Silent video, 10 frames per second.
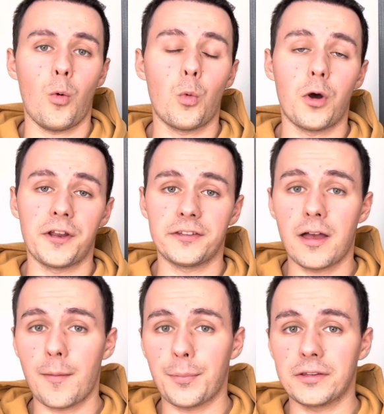What is
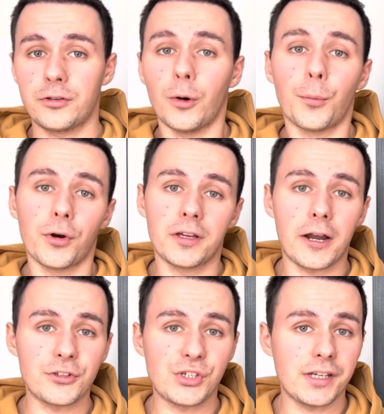up? It's your boy
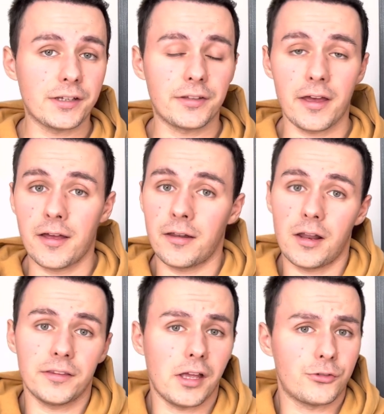Garcheeks, and
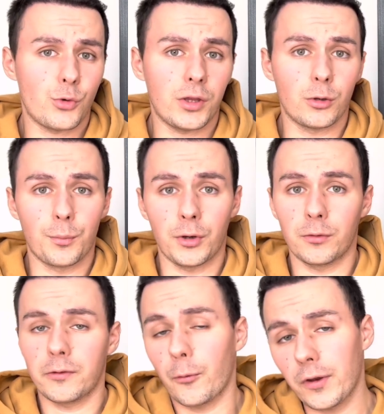let's get straight to the point
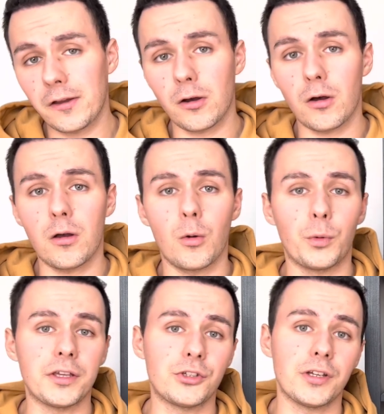of the video,
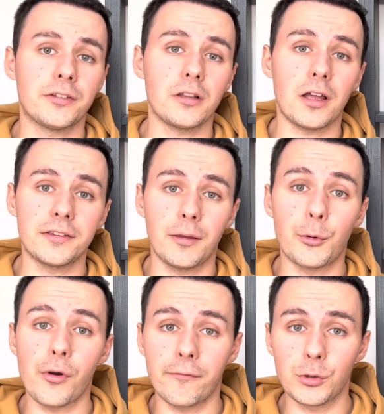which is the
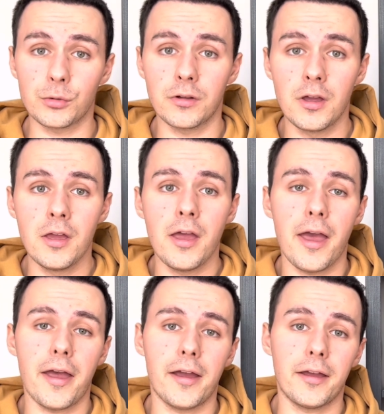lightsaber review.
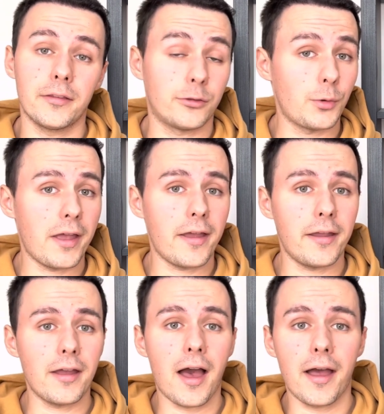And
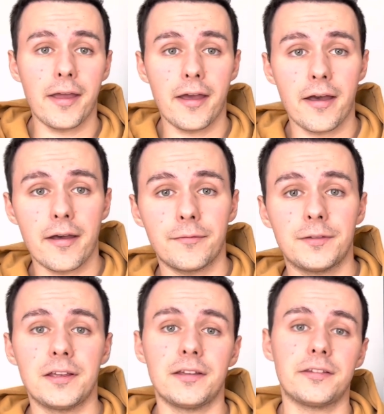today I
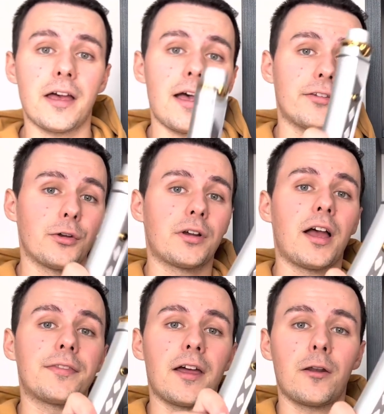have these
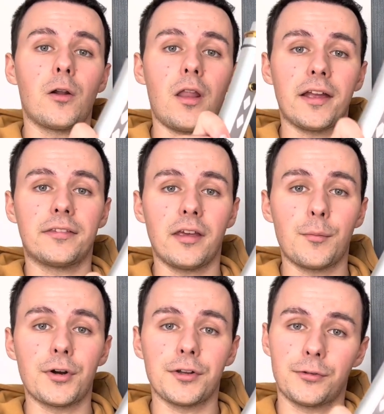AHSOKA TANO
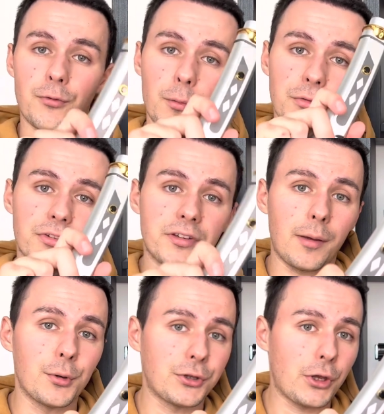Lightsabers from
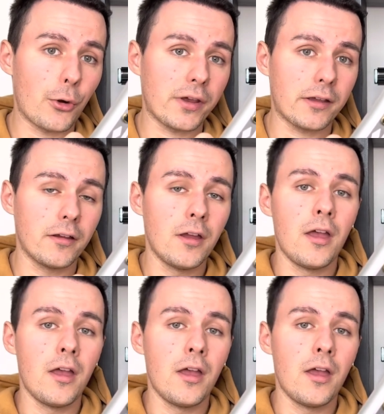SaberTheory.